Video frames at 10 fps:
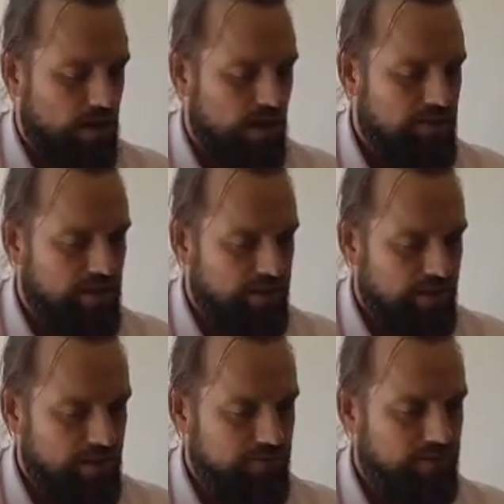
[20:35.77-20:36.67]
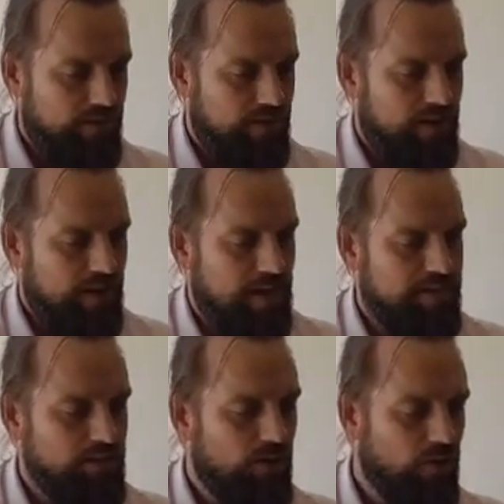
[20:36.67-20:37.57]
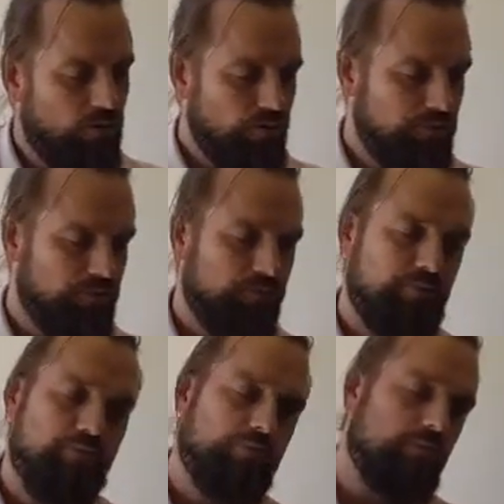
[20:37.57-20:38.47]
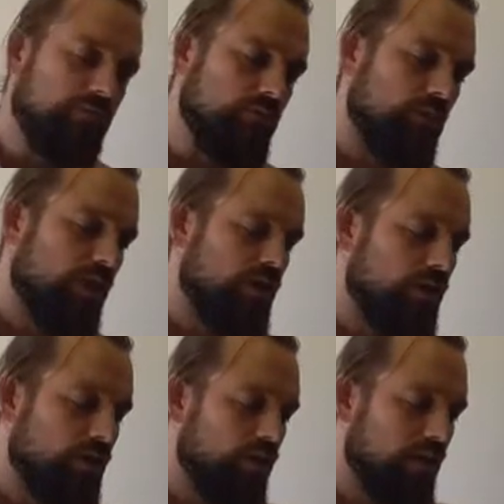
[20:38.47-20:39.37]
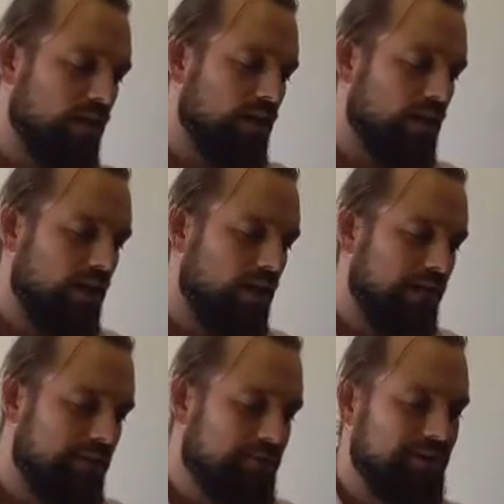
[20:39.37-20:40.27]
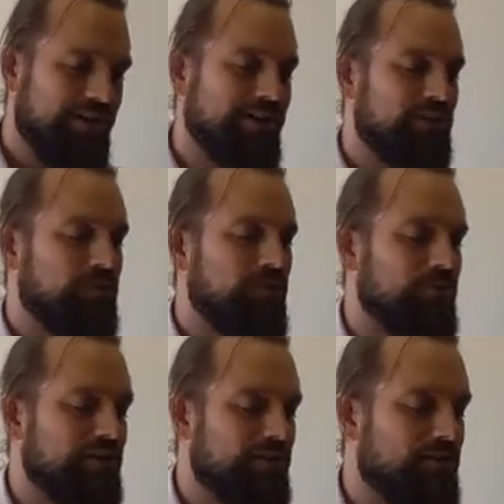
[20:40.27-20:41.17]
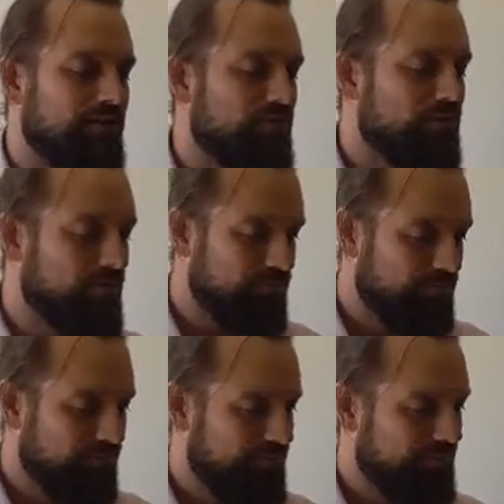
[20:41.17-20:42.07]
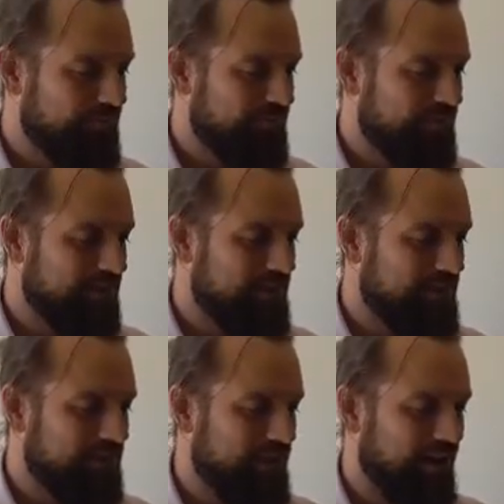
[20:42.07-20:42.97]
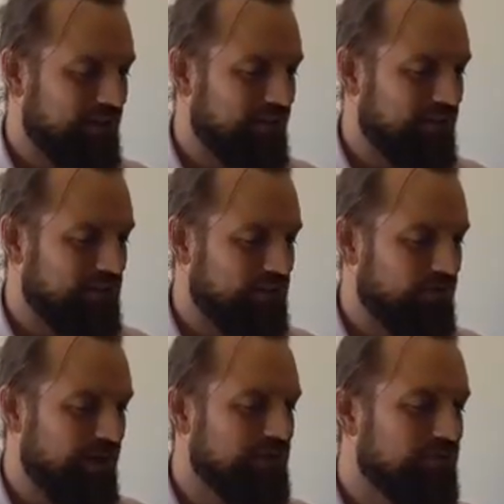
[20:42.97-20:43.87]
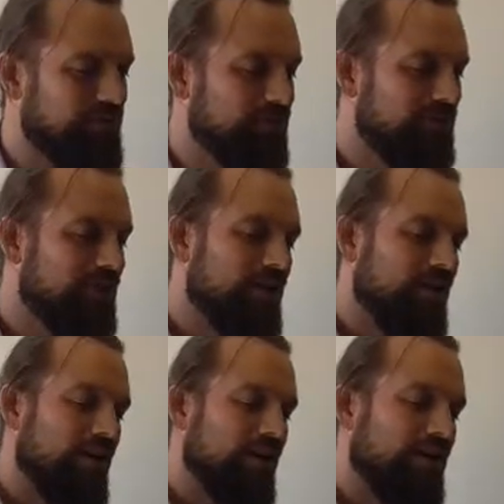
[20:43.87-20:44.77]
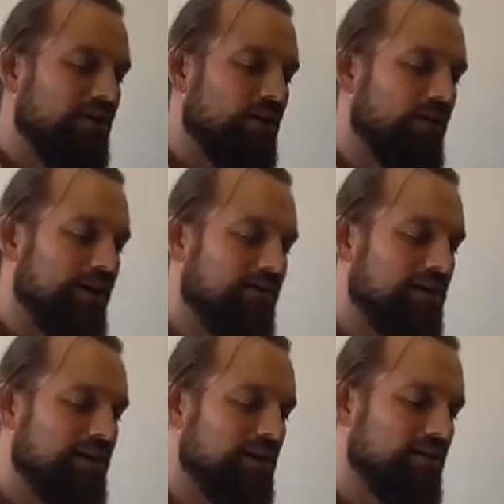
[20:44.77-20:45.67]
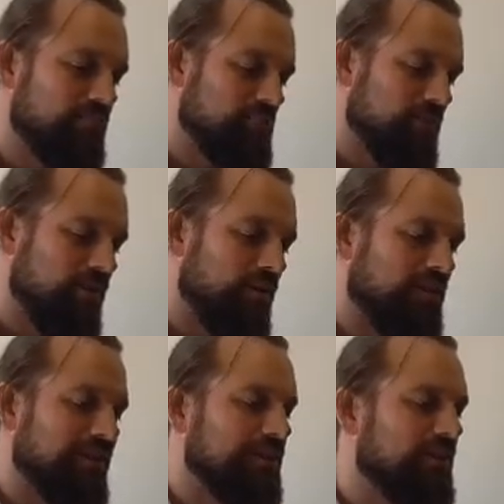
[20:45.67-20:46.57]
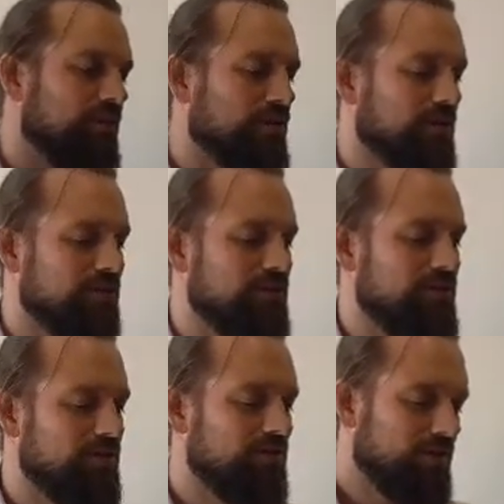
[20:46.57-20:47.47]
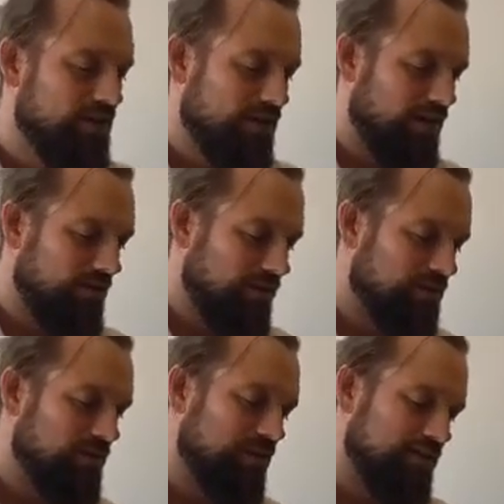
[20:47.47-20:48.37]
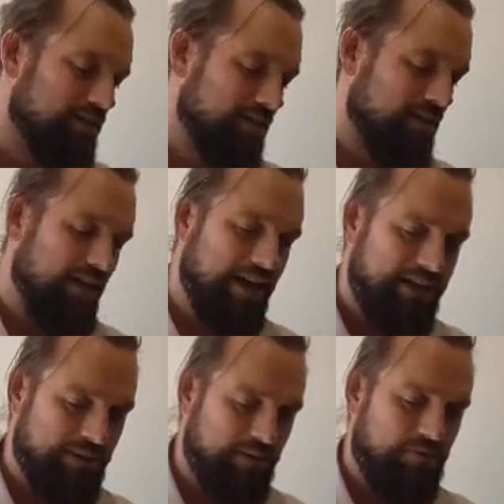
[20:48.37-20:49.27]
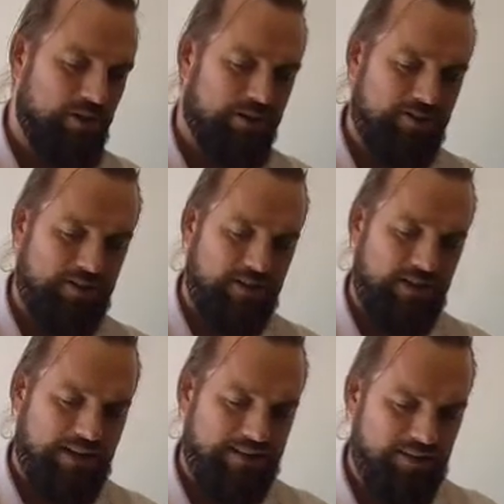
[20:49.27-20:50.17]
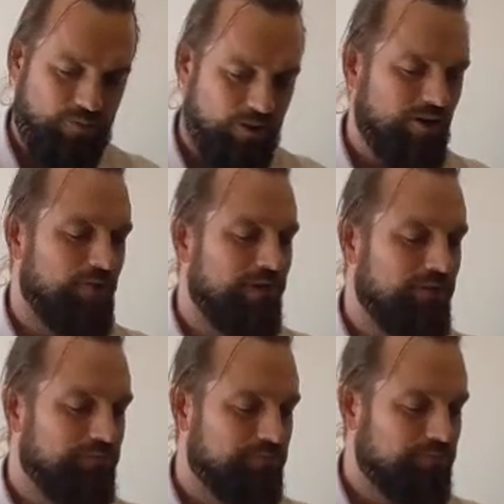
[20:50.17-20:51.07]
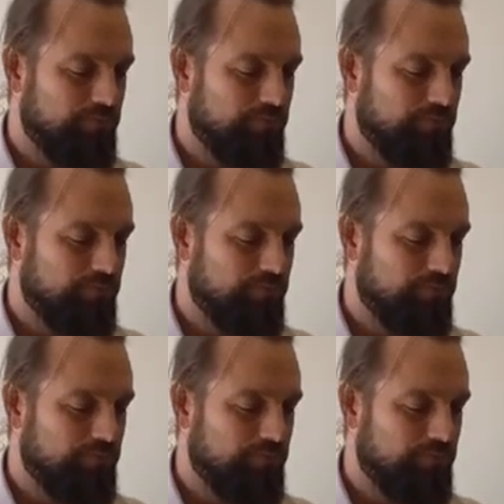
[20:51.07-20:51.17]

I think that as a whole, I am learning as well when I go through this Foret School. I don't go out thinking, I know exactly what I'm going to do. I'm going to do this, and it's going to be brilliant, and it's going to work well.